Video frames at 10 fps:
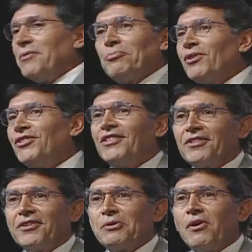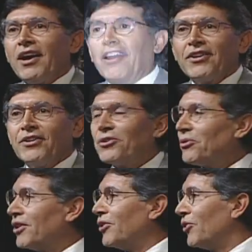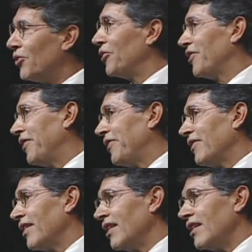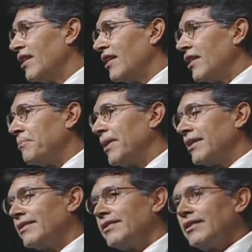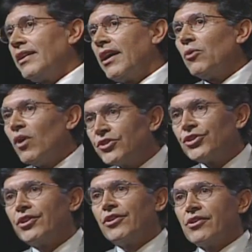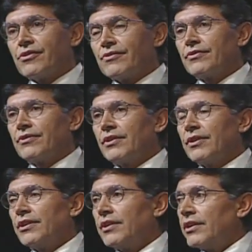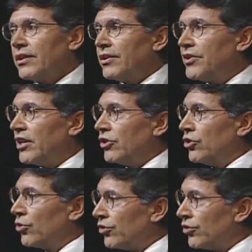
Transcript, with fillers: I'm preaching to the choir. You already know all this. But I want you to know that your